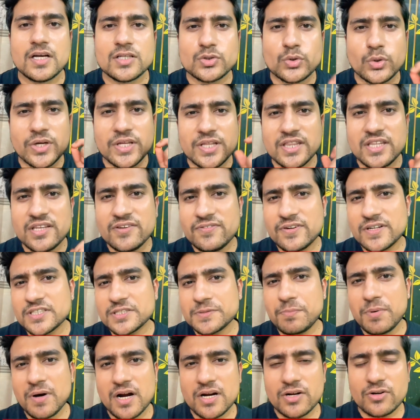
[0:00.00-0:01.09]
So in the
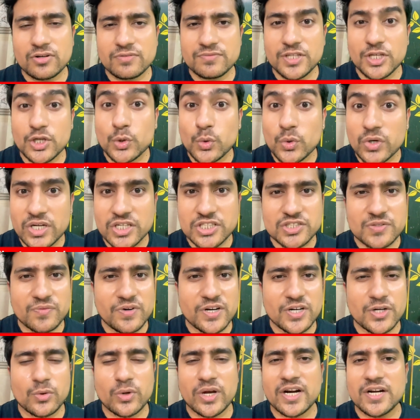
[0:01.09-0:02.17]
first part of the quickest
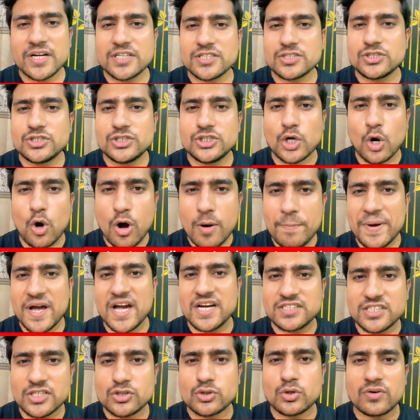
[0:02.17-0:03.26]
way to get a job
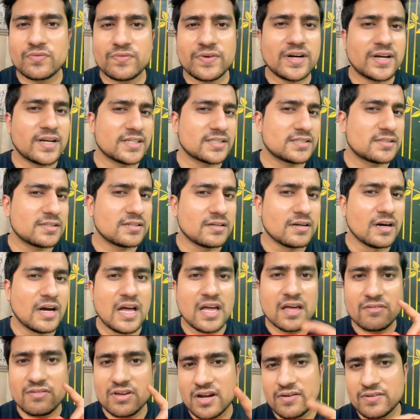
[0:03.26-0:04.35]
as a software tester,
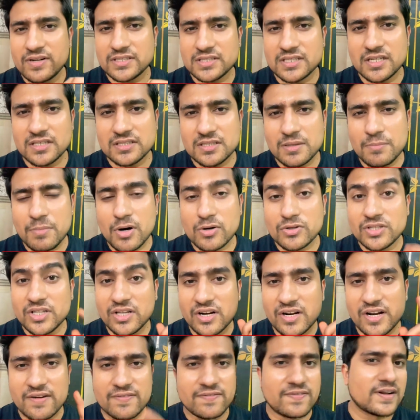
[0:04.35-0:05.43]
we have discussed about the
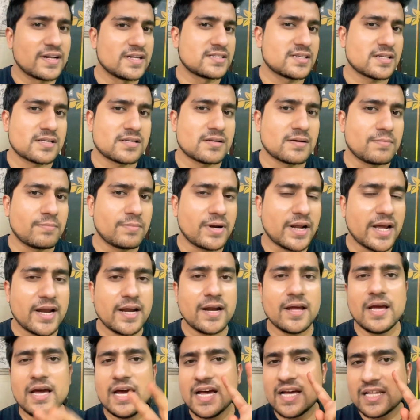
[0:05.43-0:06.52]
referral system,
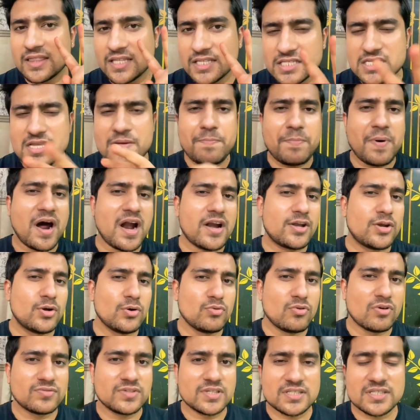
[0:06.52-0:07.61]
right? This is a part
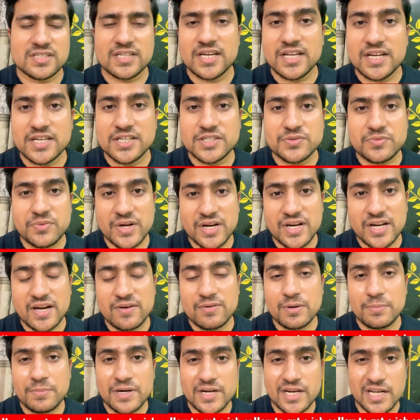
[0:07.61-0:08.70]
two of the series where I
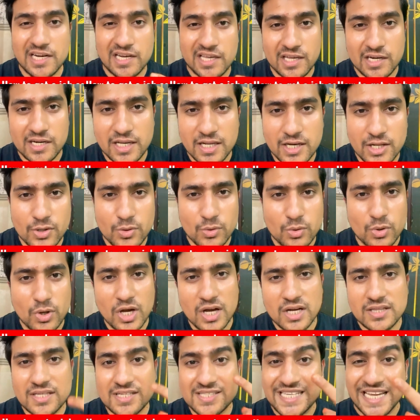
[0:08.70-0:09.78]
will be telling you
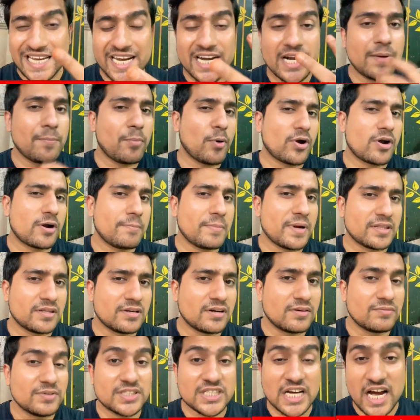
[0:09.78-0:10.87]
the second important
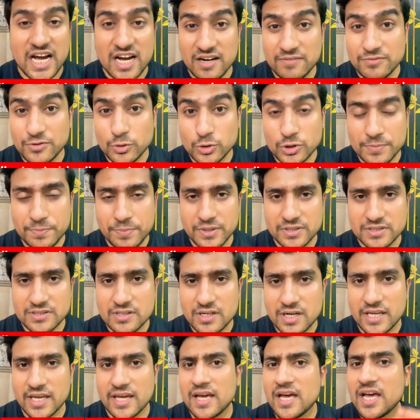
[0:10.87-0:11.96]
method, which I have used
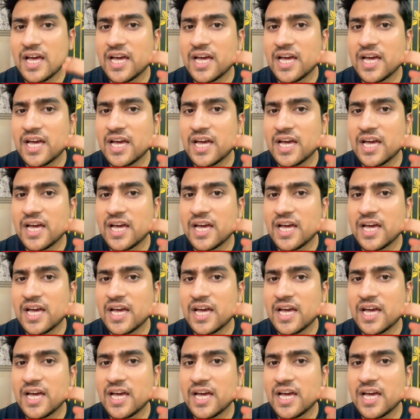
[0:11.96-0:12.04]
personally.